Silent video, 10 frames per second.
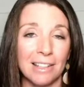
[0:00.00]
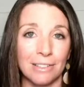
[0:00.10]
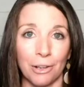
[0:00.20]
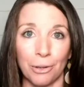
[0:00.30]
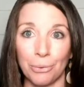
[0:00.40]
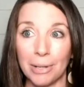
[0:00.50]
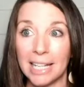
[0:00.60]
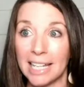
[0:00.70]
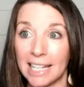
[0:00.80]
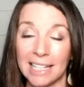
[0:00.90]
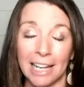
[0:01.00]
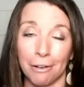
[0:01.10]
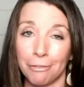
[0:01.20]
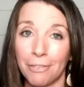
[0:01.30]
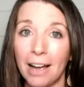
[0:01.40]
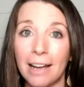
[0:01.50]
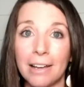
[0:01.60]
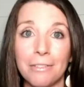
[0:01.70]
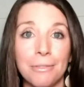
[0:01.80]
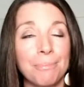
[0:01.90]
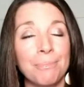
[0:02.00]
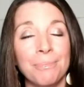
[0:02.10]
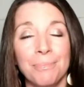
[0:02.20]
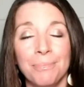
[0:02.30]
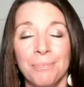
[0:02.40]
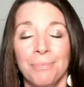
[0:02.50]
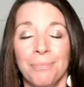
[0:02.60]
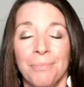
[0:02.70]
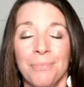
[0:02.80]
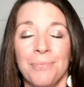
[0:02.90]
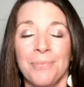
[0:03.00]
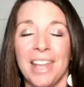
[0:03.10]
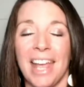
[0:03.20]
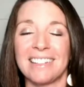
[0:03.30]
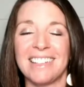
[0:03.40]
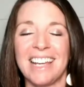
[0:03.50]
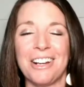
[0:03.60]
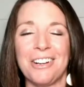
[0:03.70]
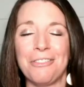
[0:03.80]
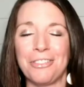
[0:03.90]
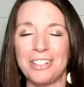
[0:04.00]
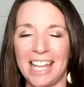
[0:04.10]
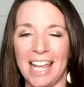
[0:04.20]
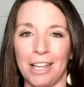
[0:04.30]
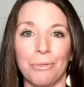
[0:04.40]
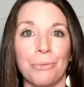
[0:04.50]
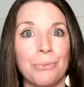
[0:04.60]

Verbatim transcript: So inhale five, exhale for 10.